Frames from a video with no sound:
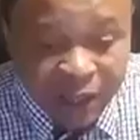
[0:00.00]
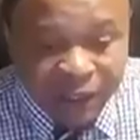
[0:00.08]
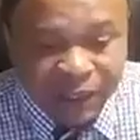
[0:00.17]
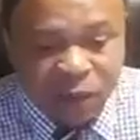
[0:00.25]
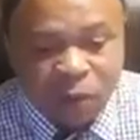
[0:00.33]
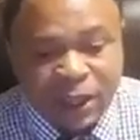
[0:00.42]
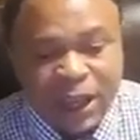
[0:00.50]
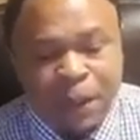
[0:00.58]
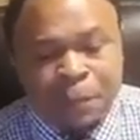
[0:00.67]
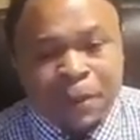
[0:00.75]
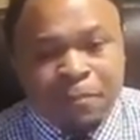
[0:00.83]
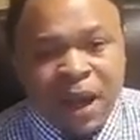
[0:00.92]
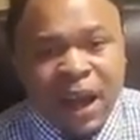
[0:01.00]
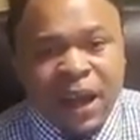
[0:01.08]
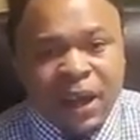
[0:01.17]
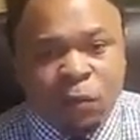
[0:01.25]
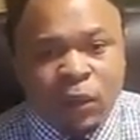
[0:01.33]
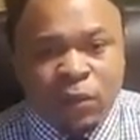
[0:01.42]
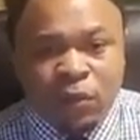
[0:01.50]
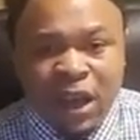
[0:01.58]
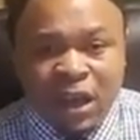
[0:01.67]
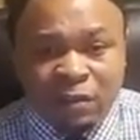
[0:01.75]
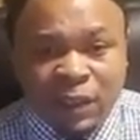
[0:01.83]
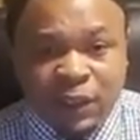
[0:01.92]
So keep in mind when you
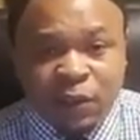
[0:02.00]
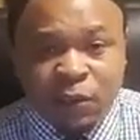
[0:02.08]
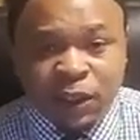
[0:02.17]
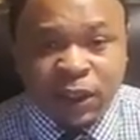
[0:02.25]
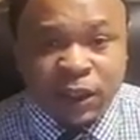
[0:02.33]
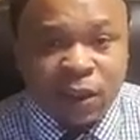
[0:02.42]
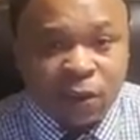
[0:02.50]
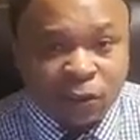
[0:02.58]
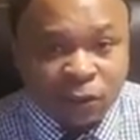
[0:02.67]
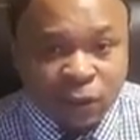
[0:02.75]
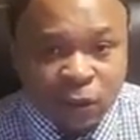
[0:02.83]
have student loans,